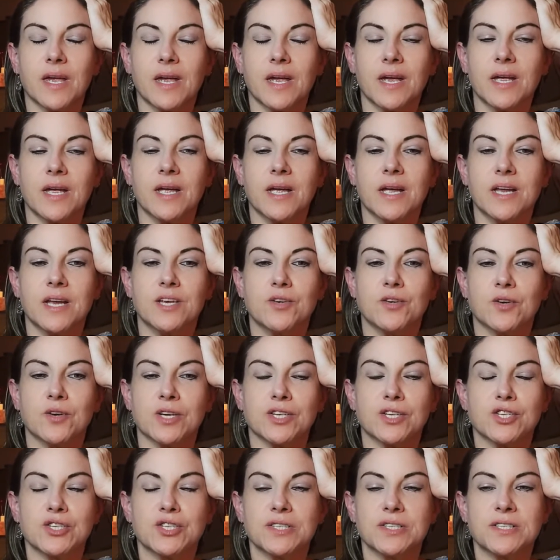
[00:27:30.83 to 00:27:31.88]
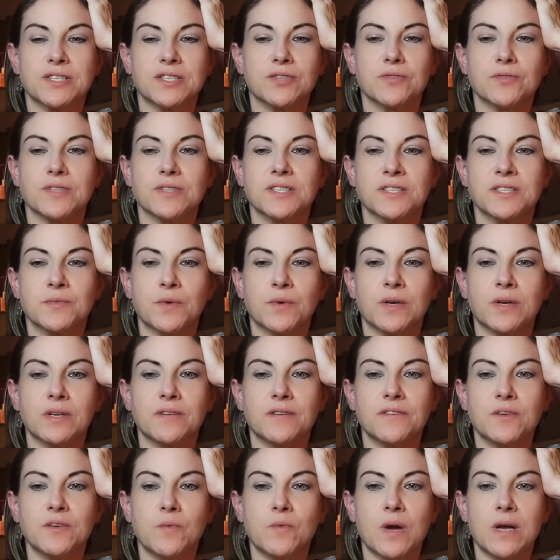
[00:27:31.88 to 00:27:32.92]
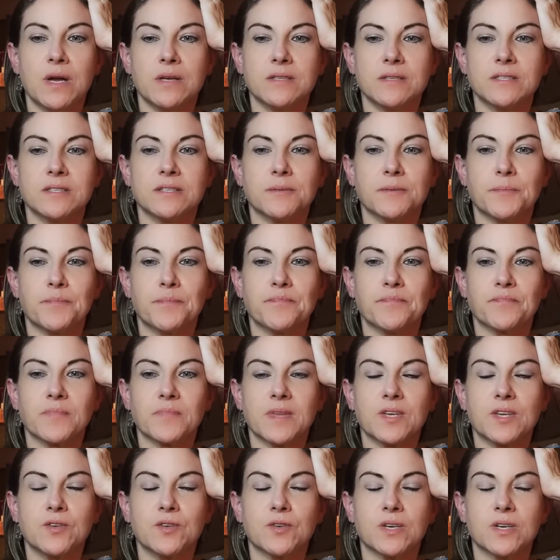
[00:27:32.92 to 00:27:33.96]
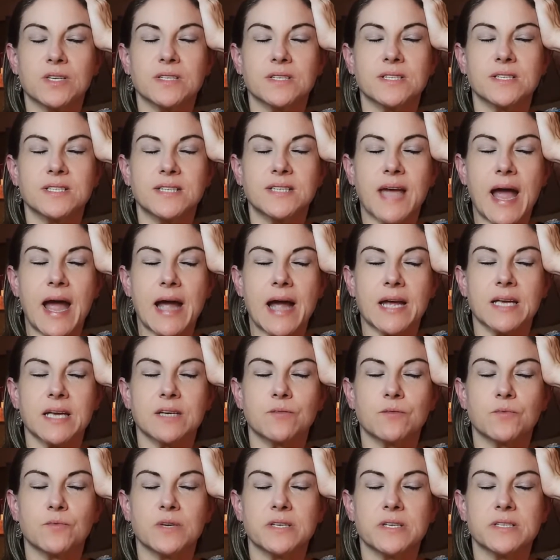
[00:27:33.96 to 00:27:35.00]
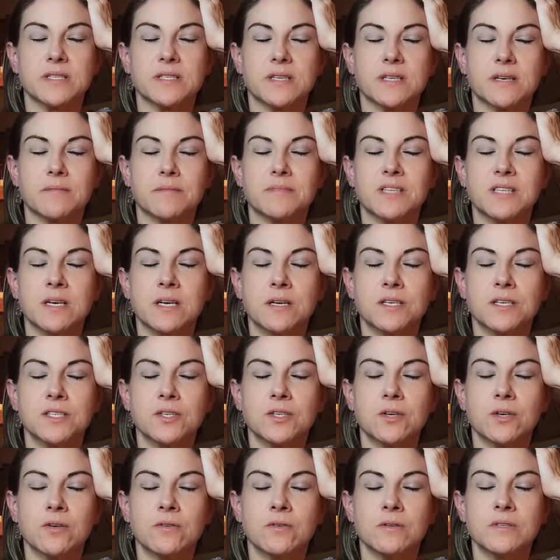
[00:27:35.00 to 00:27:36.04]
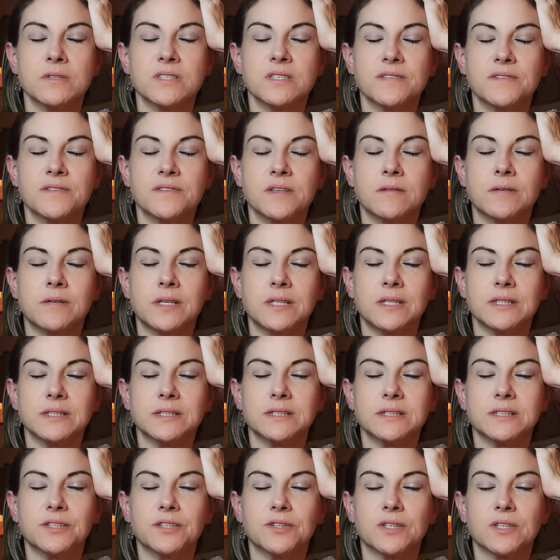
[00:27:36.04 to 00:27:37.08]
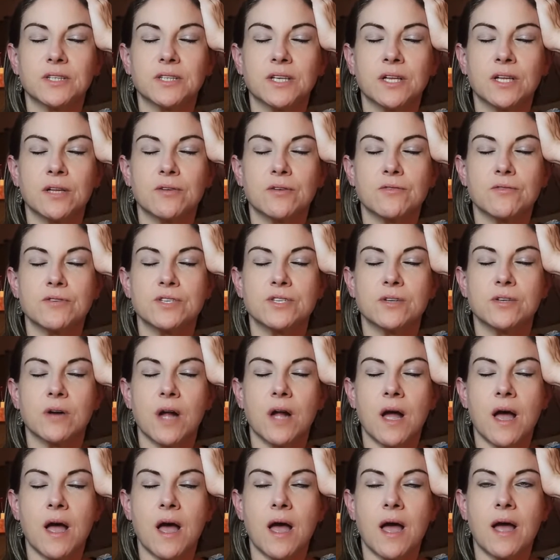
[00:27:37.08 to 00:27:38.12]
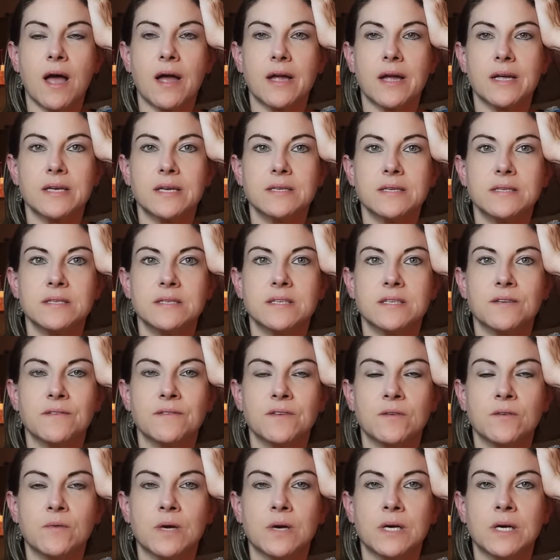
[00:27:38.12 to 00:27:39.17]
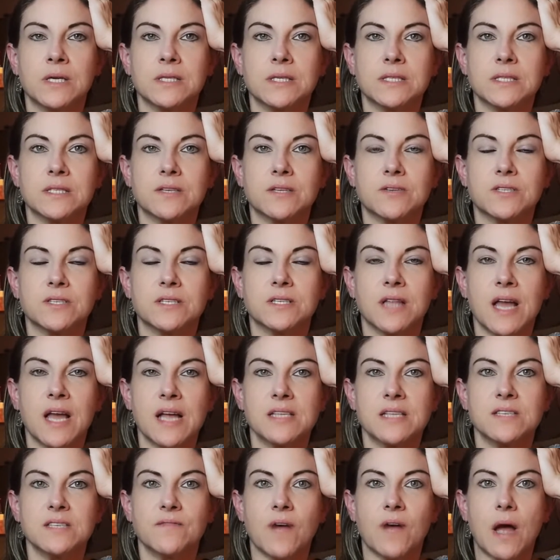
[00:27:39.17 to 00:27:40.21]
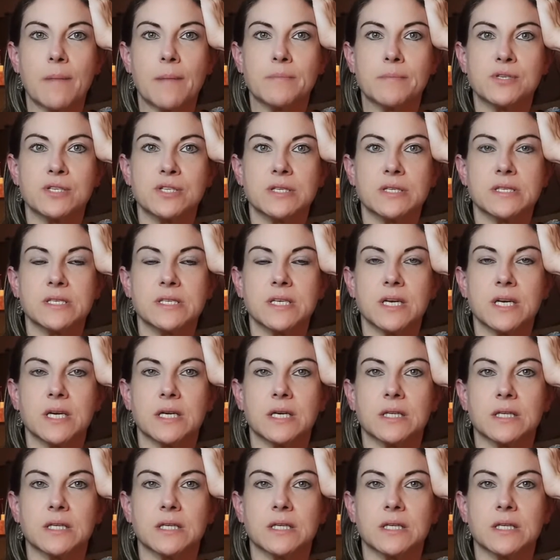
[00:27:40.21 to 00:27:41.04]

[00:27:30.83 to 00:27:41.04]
And you can just do this one if you want. You can stack it with some tongue circles if you want. You can close your eyes if you want. There's lots of options here.